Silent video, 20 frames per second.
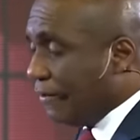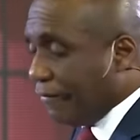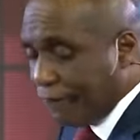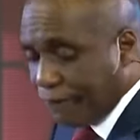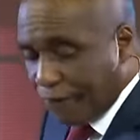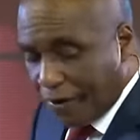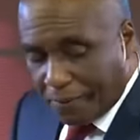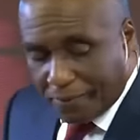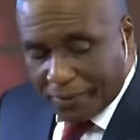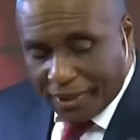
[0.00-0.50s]

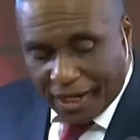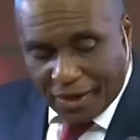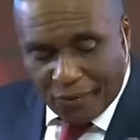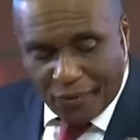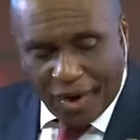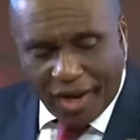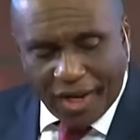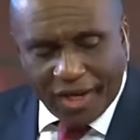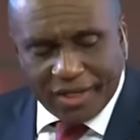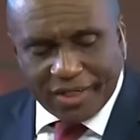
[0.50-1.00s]
Formula
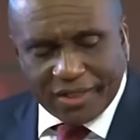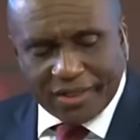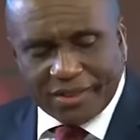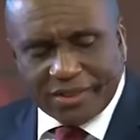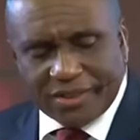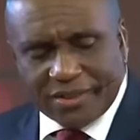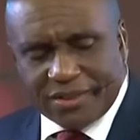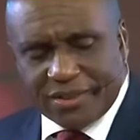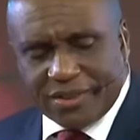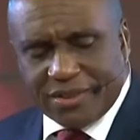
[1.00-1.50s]

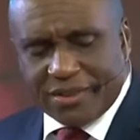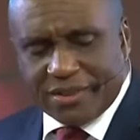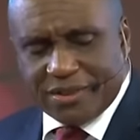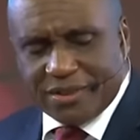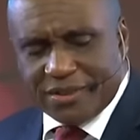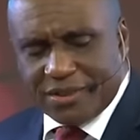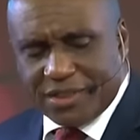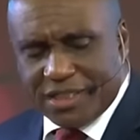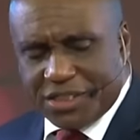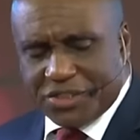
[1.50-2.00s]
One,
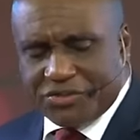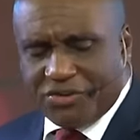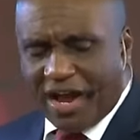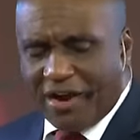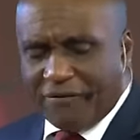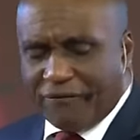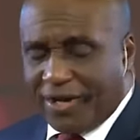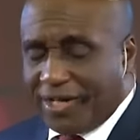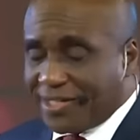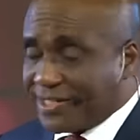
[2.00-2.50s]
the
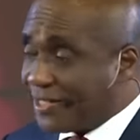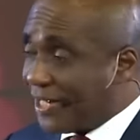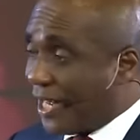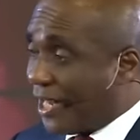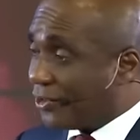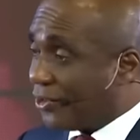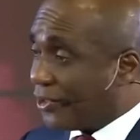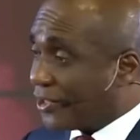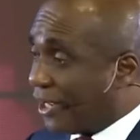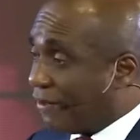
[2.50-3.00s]
drivers are
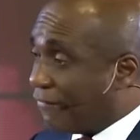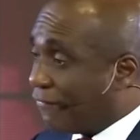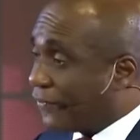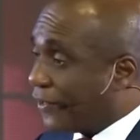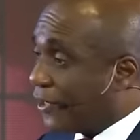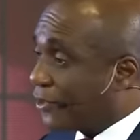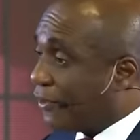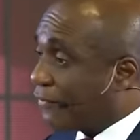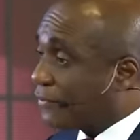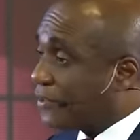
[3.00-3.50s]
not
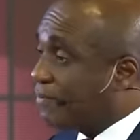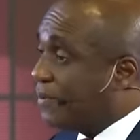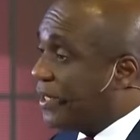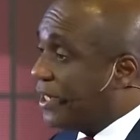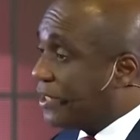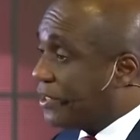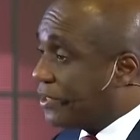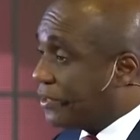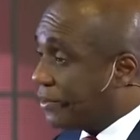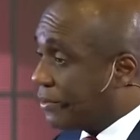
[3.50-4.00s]
afraid of speed.